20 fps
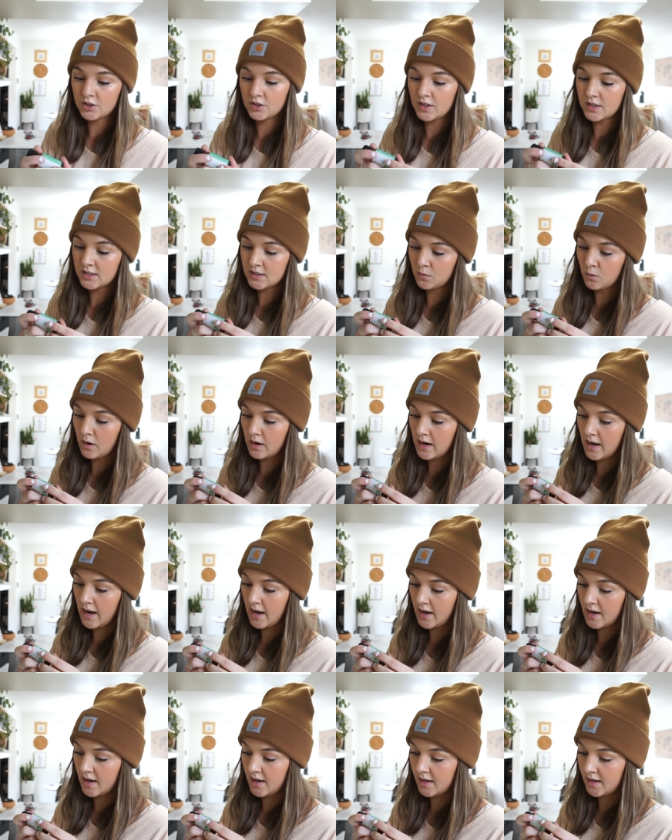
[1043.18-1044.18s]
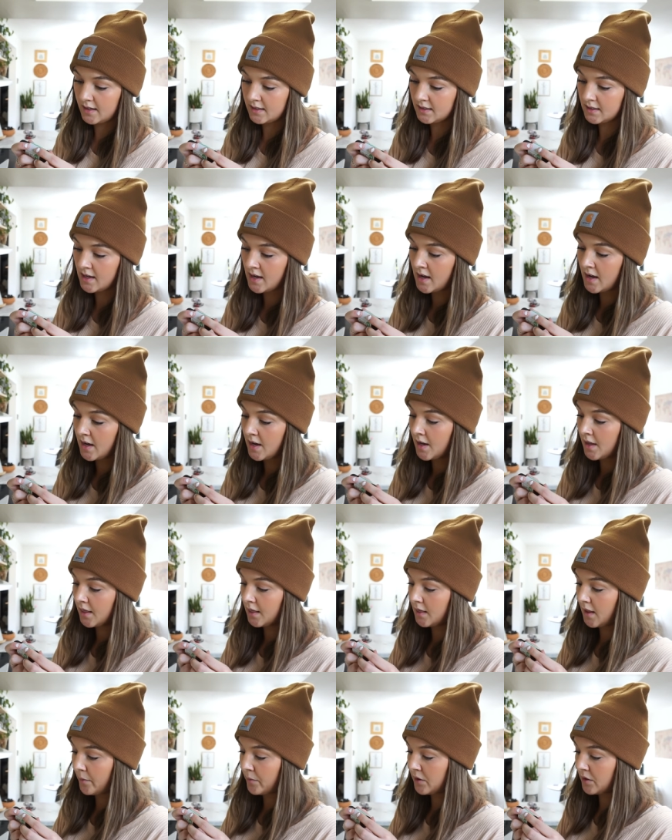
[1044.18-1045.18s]
This one has
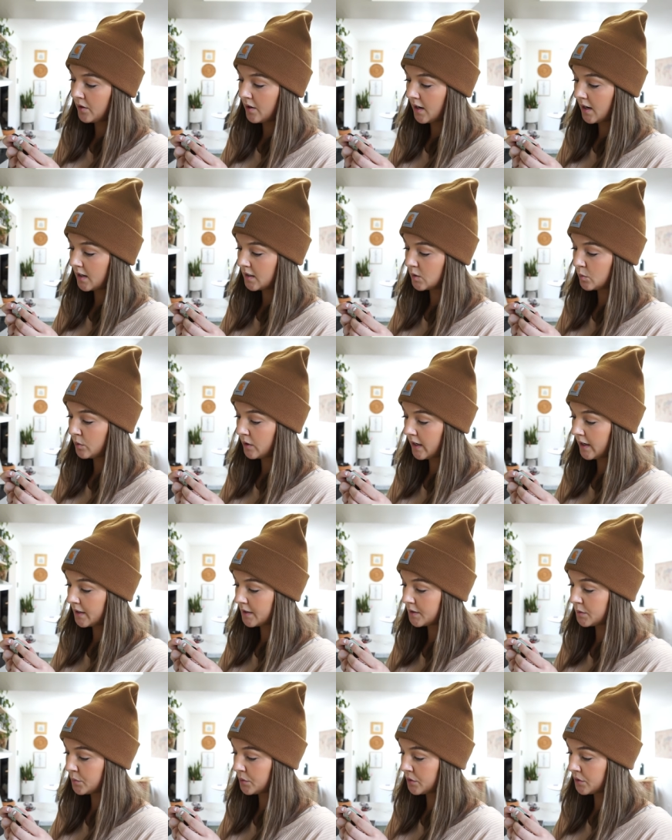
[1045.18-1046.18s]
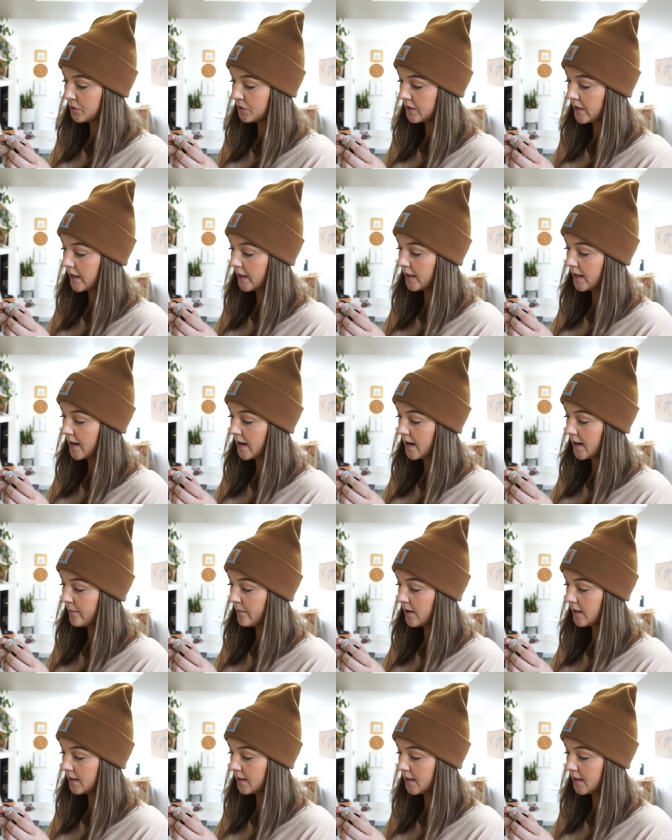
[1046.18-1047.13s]
lemongrass, black spruce, lime,